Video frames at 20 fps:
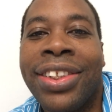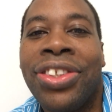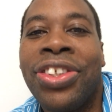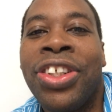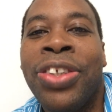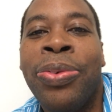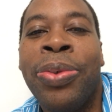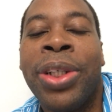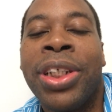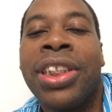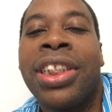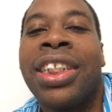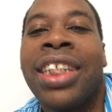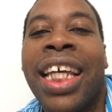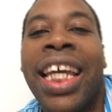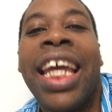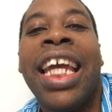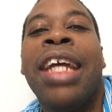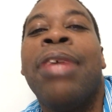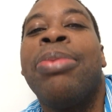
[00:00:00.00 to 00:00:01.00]
she wasn't
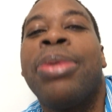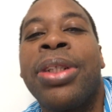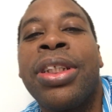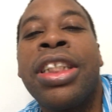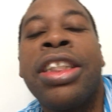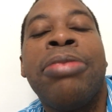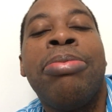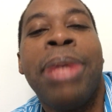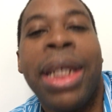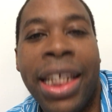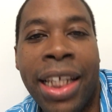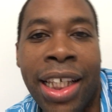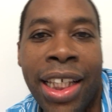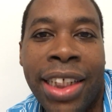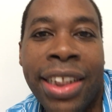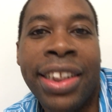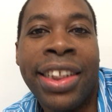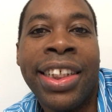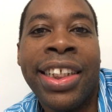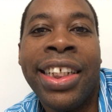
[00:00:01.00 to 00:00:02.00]
able to make
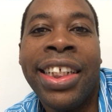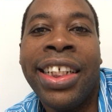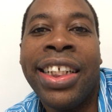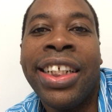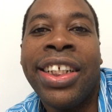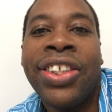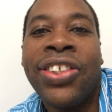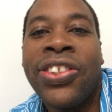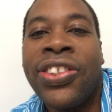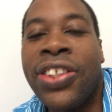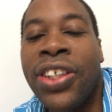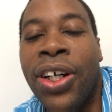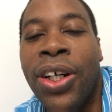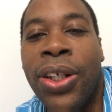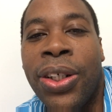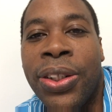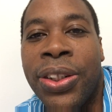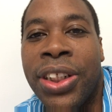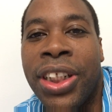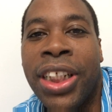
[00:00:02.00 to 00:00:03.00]
it.
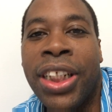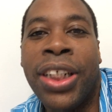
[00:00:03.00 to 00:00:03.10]
So,